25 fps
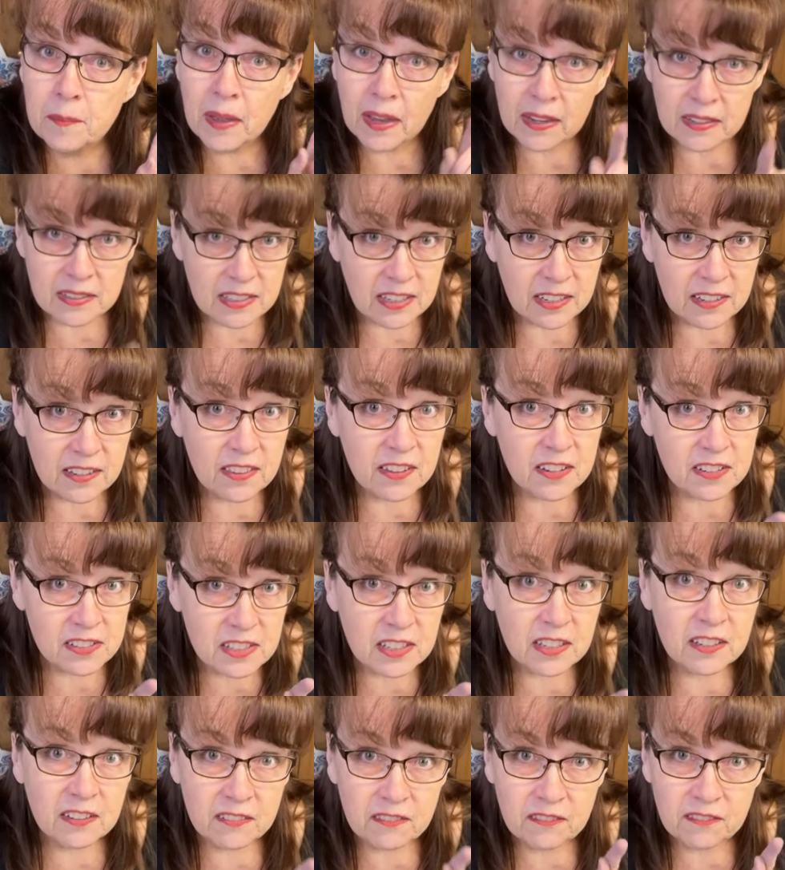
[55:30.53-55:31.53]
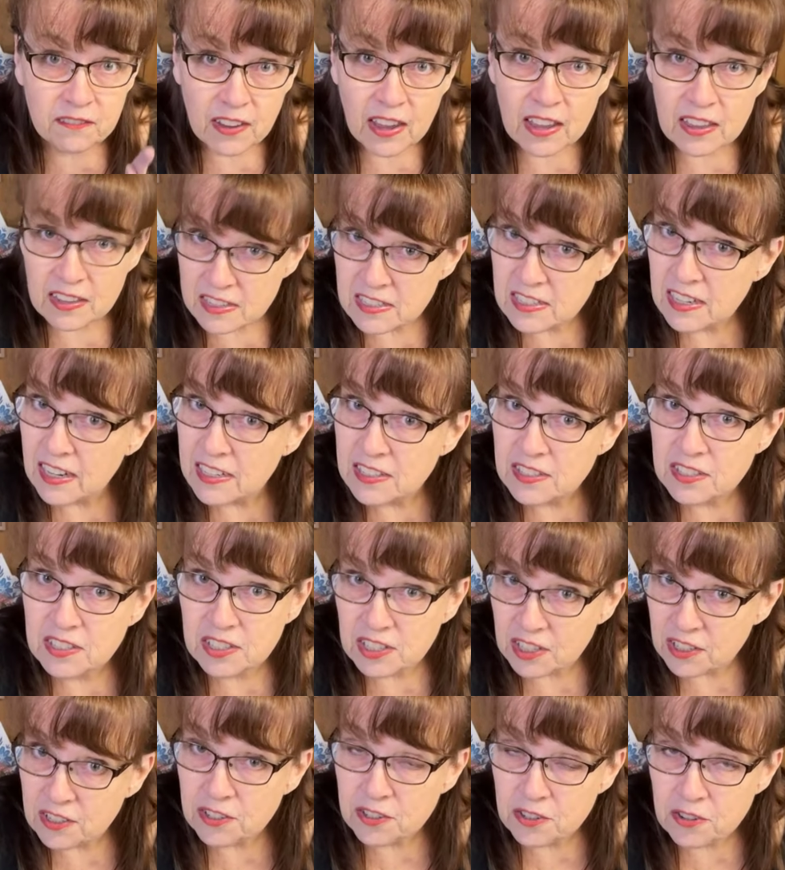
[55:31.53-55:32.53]
and some
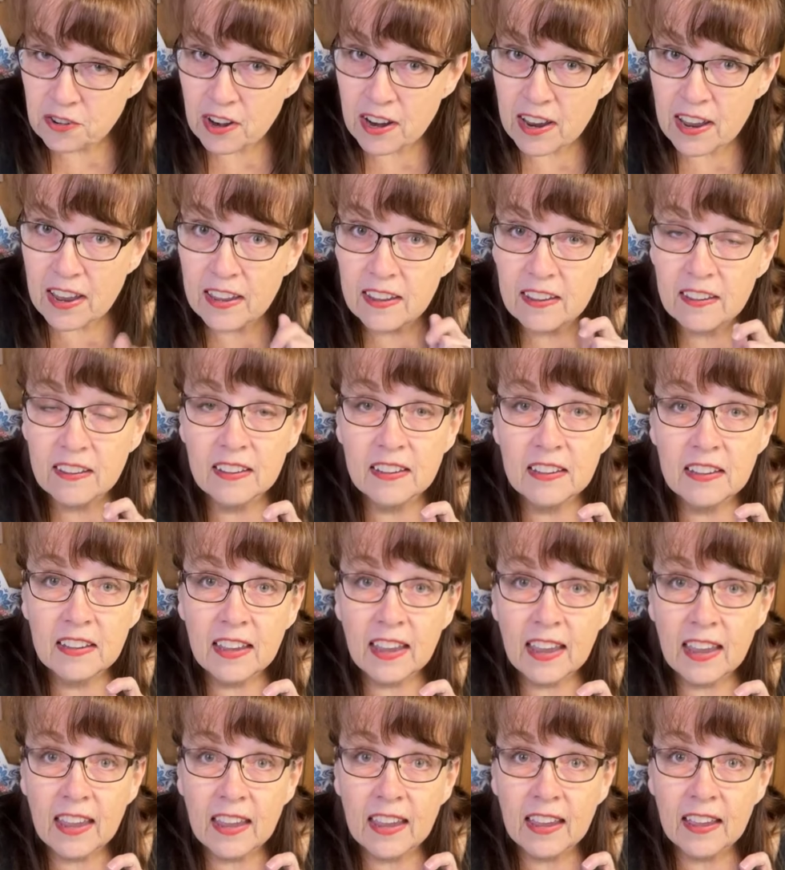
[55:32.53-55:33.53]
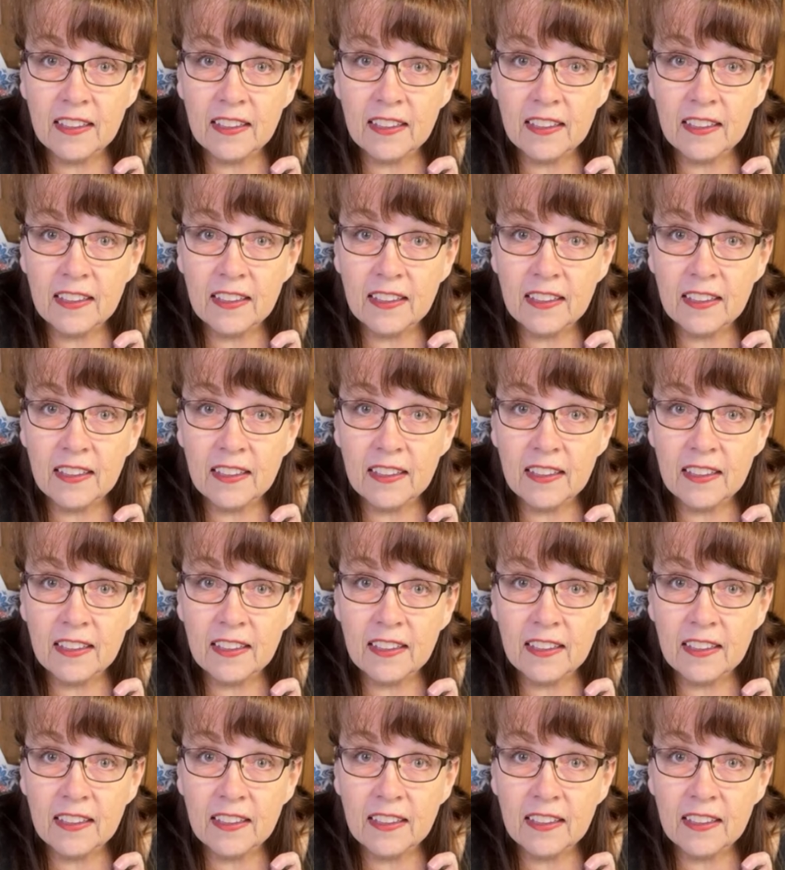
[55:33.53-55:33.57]
St. Patrick's Day.